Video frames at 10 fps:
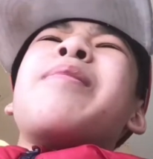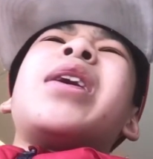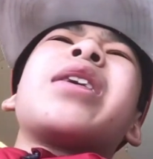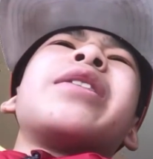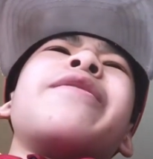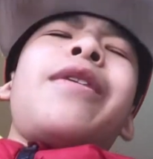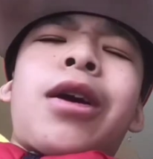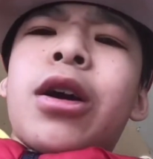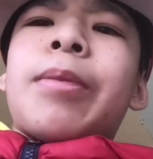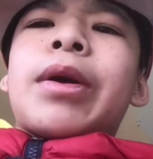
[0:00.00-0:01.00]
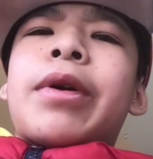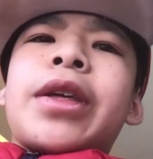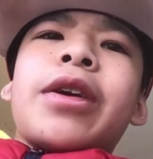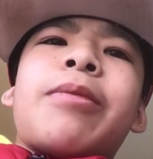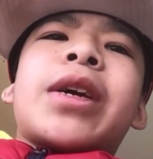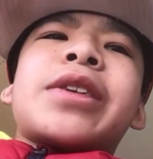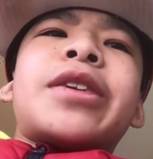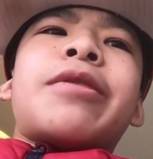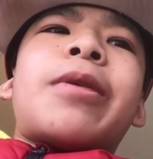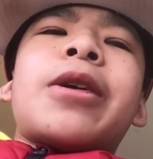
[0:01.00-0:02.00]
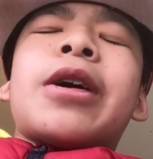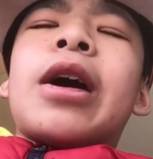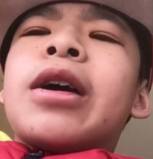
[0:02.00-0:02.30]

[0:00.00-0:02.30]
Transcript: not going to vlog on my way there because I don't want to